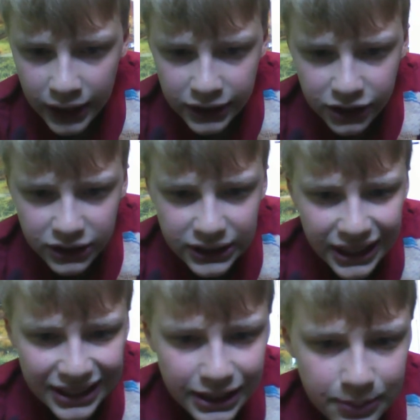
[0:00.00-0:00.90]
Series
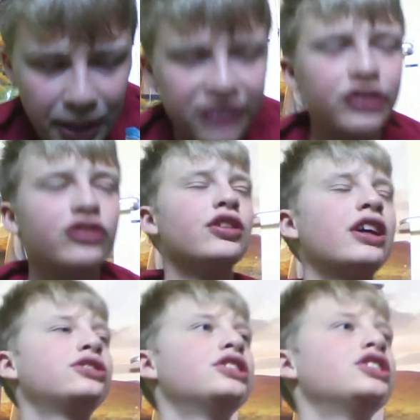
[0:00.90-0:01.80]
6 is Patrick
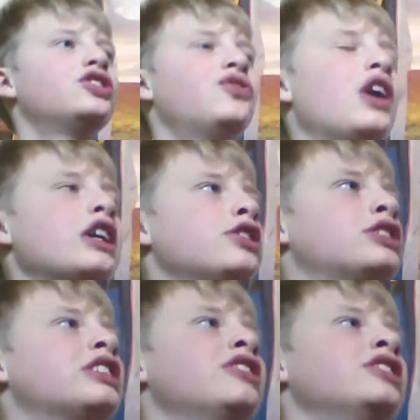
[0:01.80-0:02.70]
Troughton's final
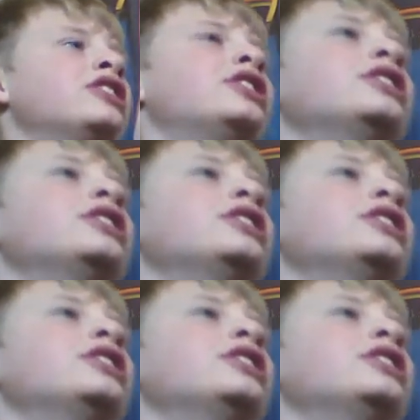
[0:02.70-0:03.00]
series as the